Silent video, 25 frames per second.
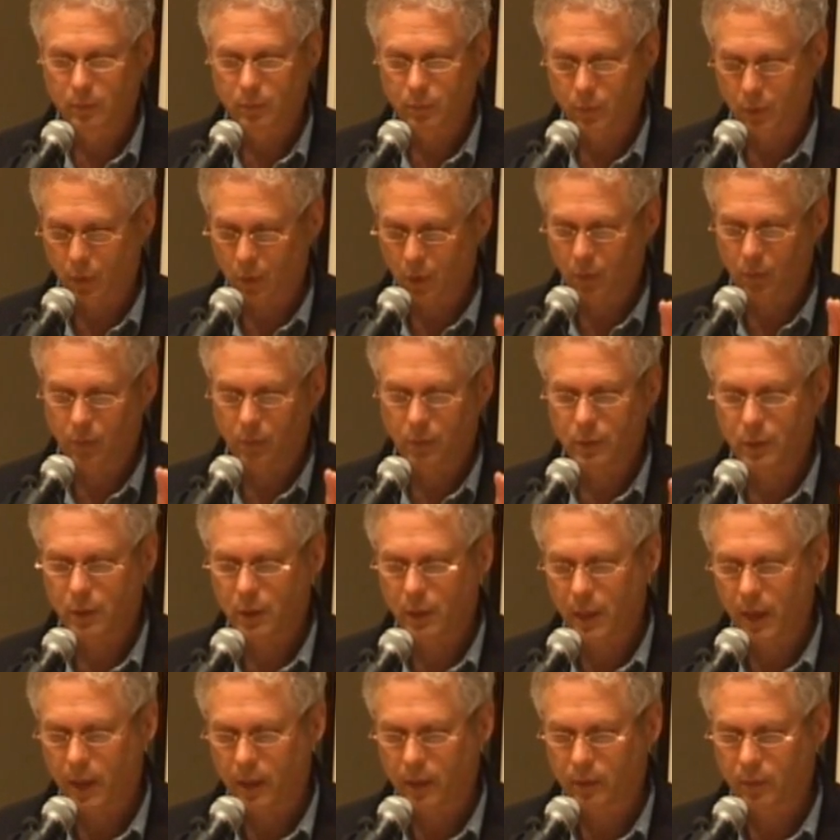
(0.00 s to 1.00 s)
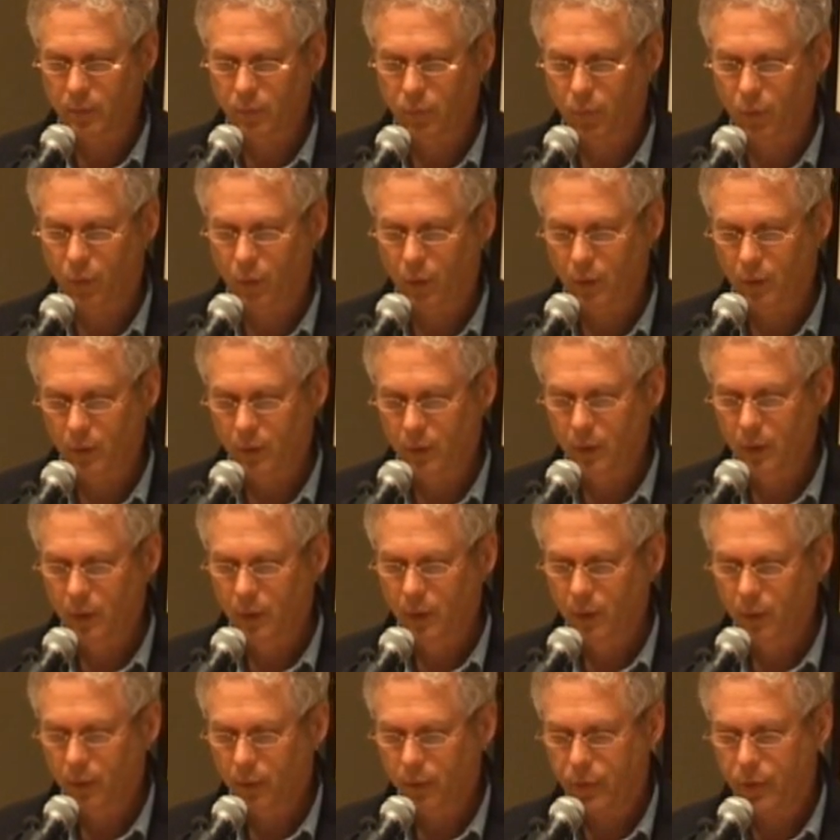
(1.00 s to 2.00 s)
No, it's an act of war.
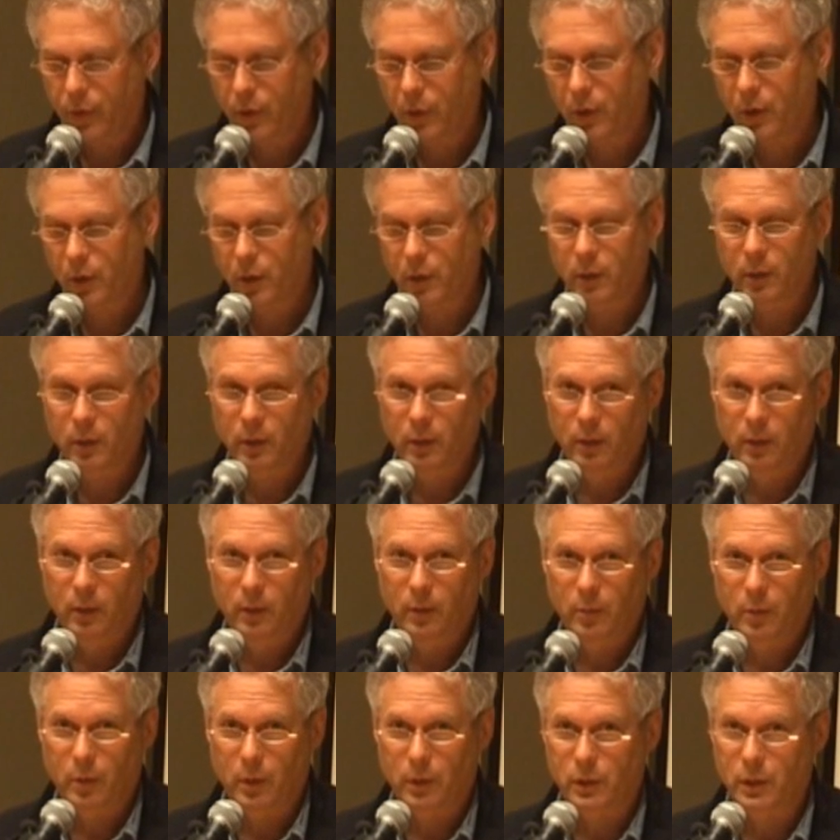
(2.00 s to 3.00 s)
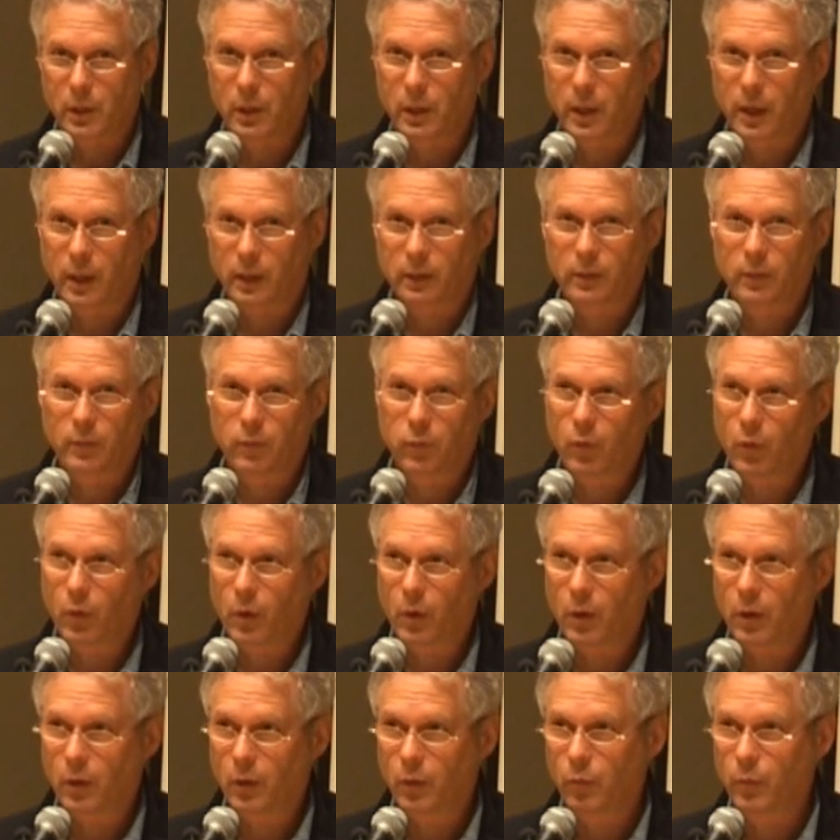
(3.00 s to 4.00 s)
3rd, it's an act of
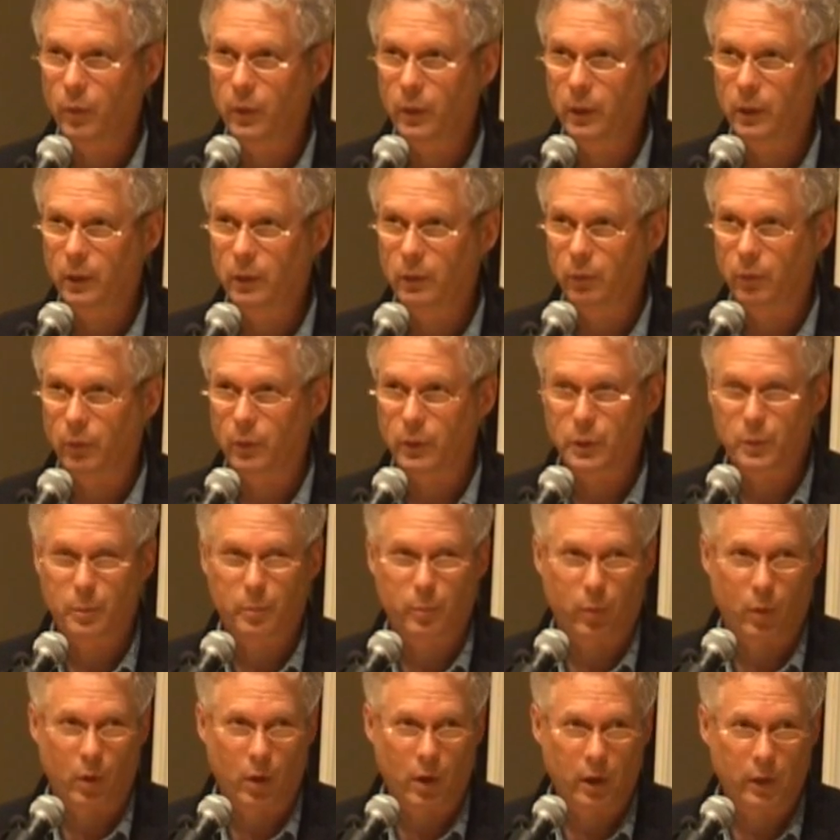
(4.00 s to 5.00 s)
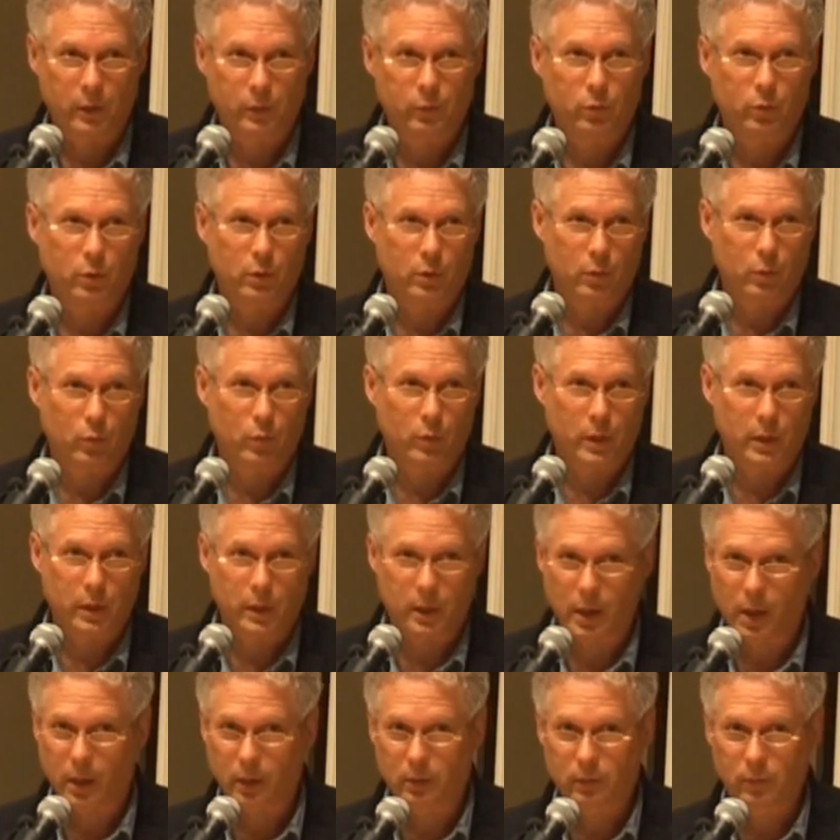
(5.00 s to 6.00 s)
war. We need to respond with
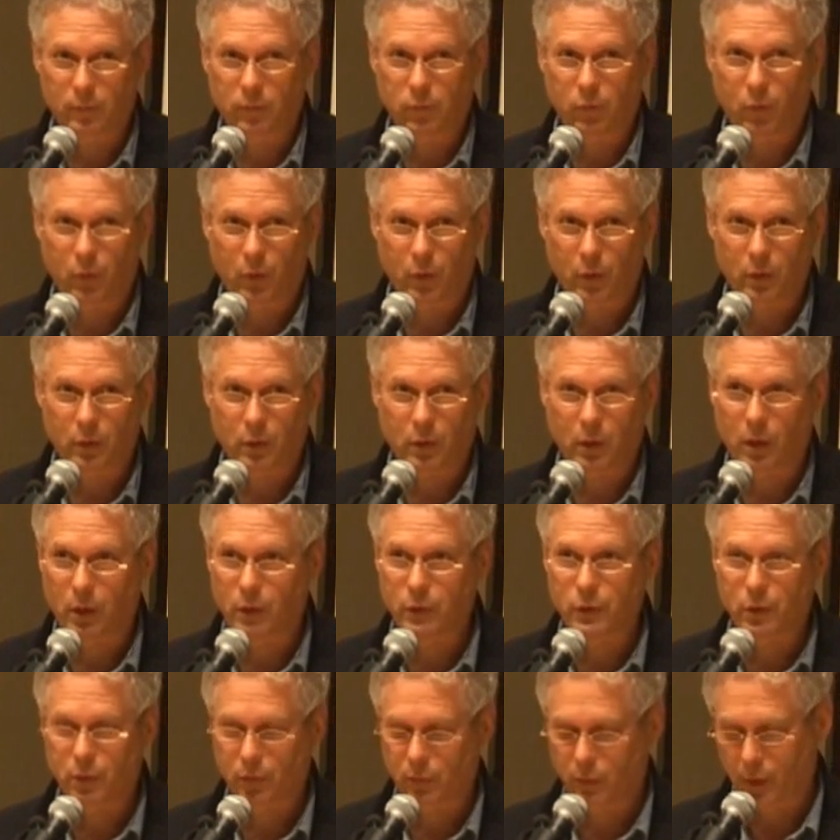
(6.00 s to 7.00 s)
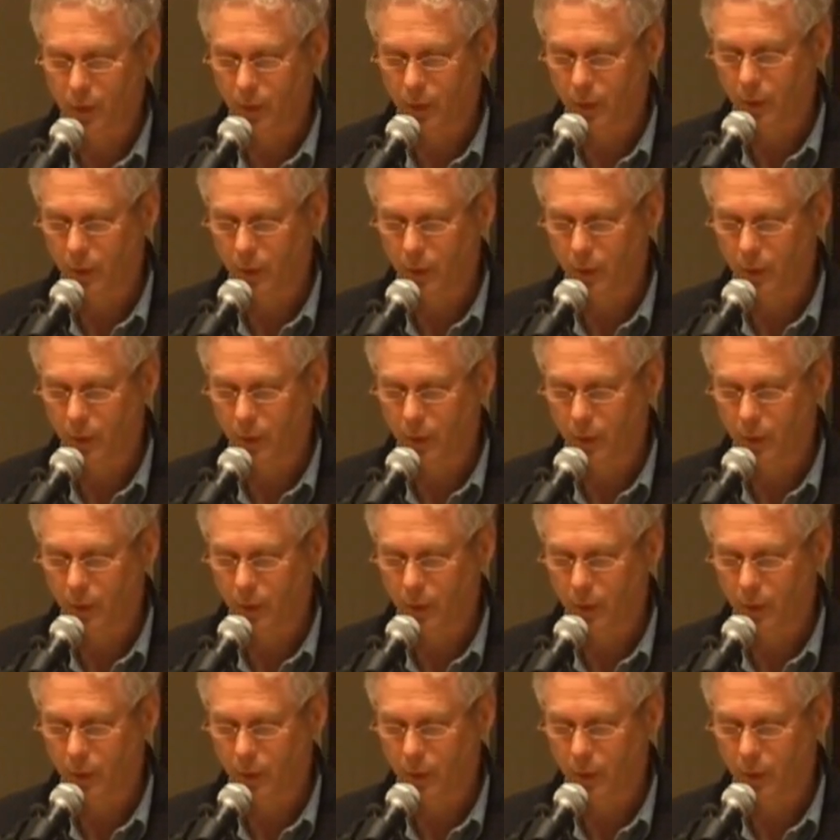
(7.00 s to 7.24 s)
an act of war. Also not